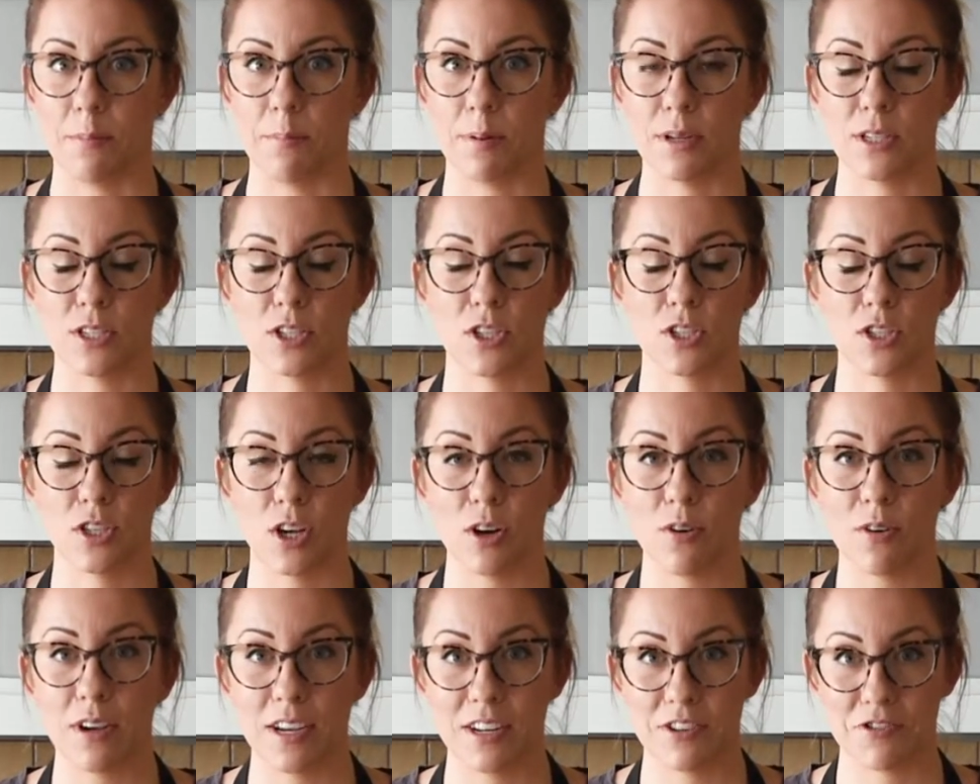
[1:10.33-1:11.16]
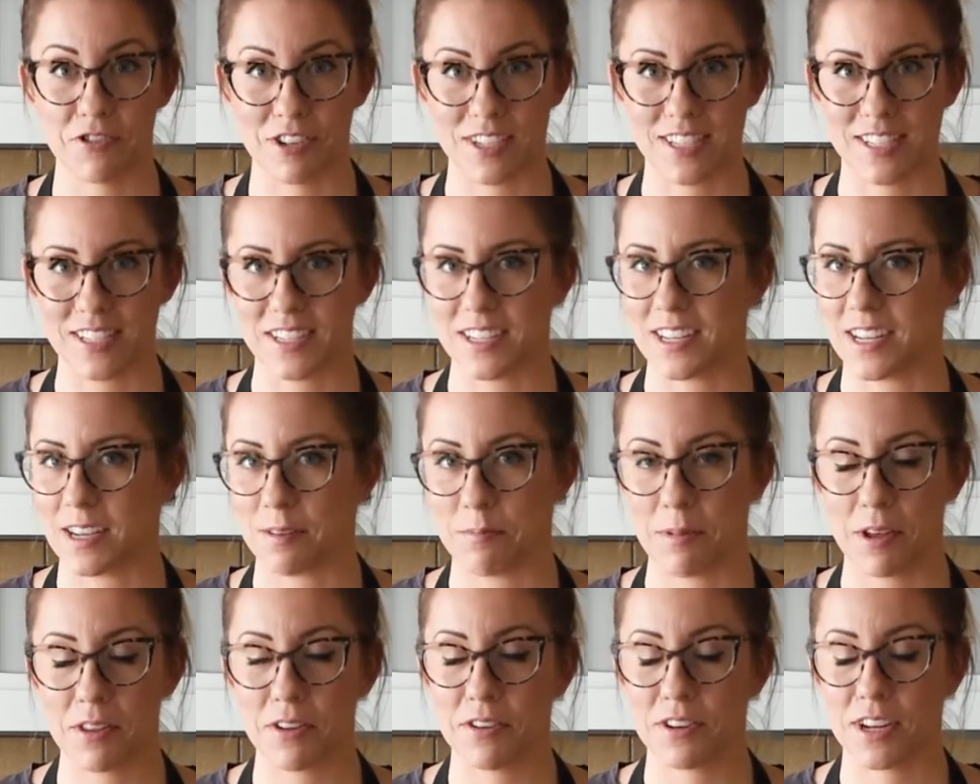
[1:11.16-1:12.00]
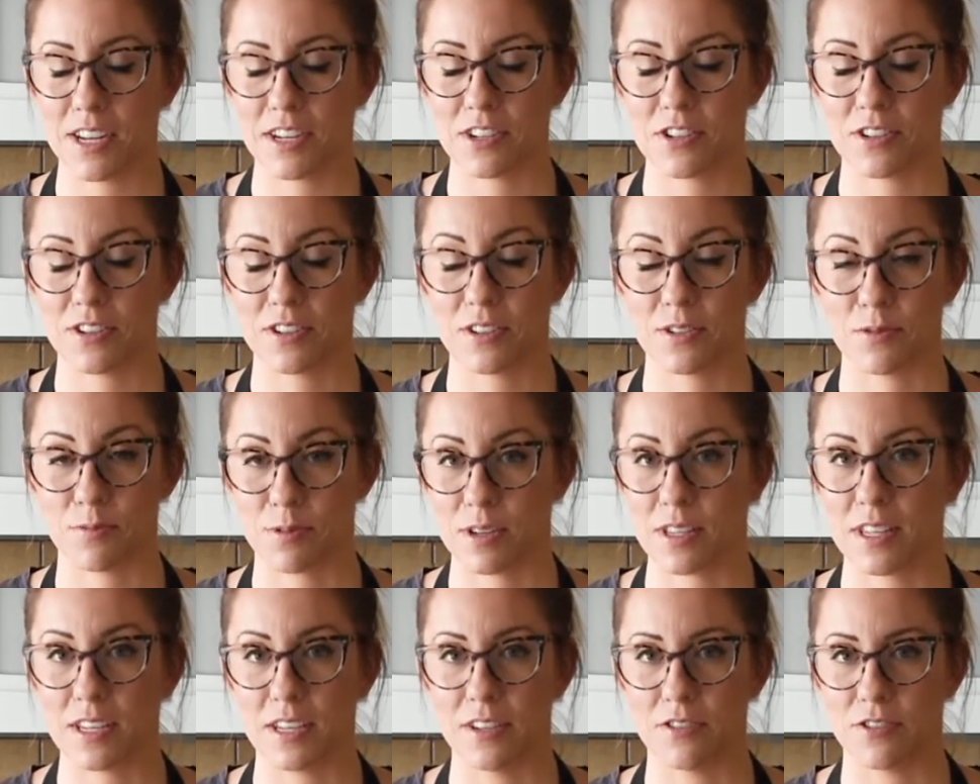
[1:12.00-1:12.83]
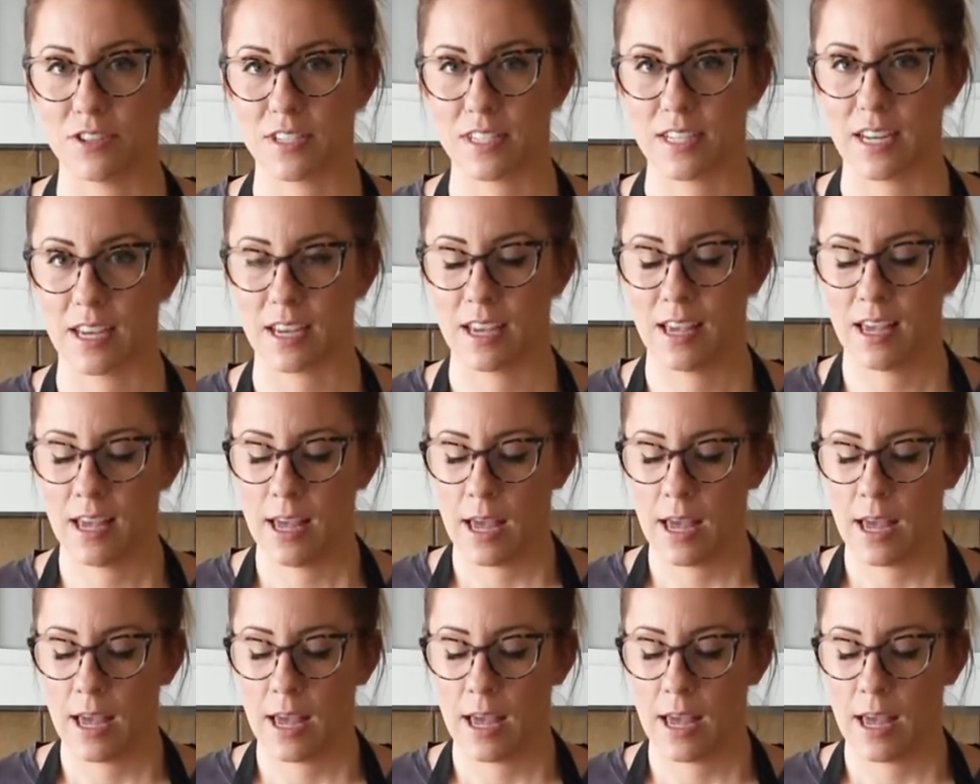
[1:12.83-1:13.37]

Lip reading: but so interesting. Mother Nature is really interesting.